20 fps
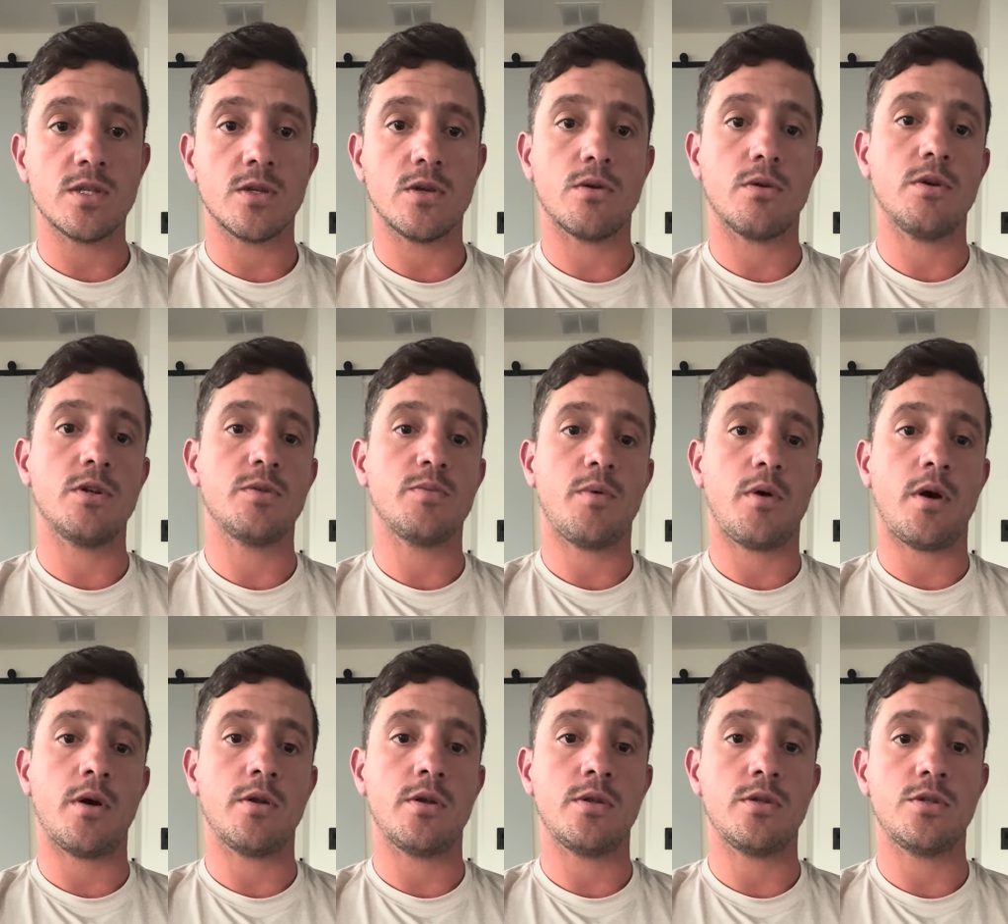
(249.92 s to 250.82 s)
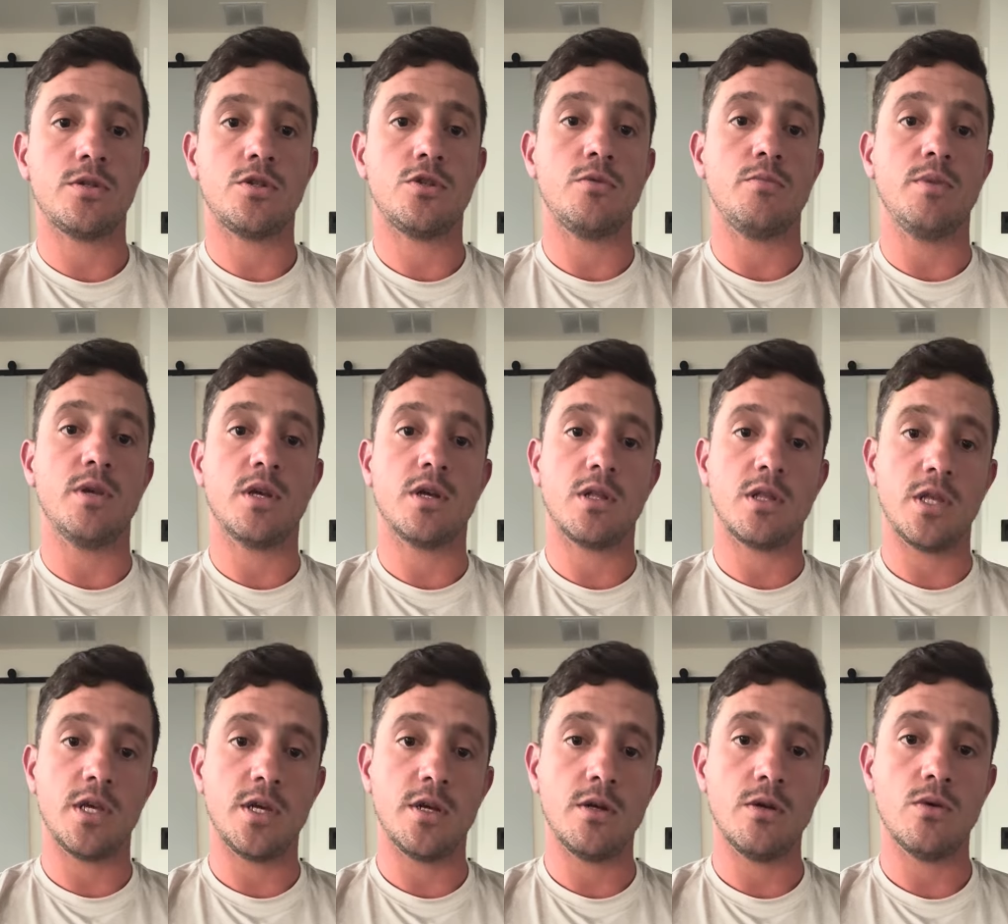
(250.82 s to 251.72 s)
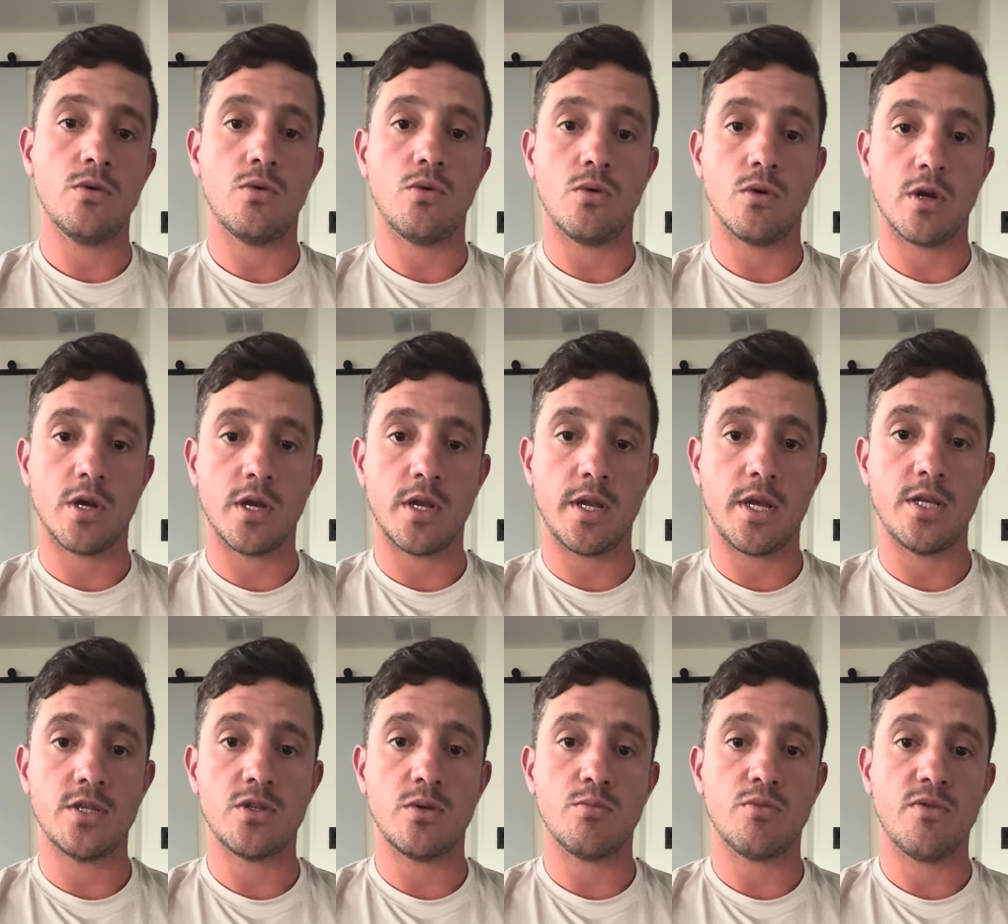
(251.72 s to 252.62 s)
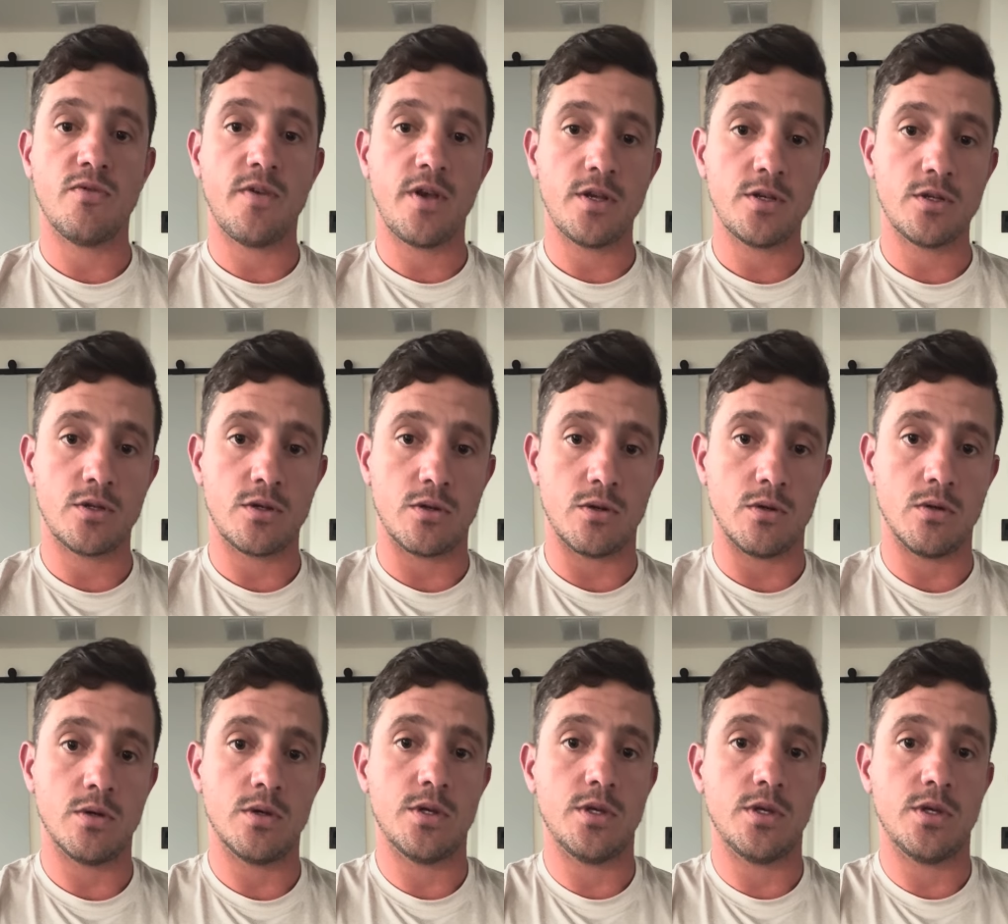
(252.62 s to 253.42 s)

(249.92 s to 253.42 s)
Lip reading: correspondence should be clear, organized, and professional.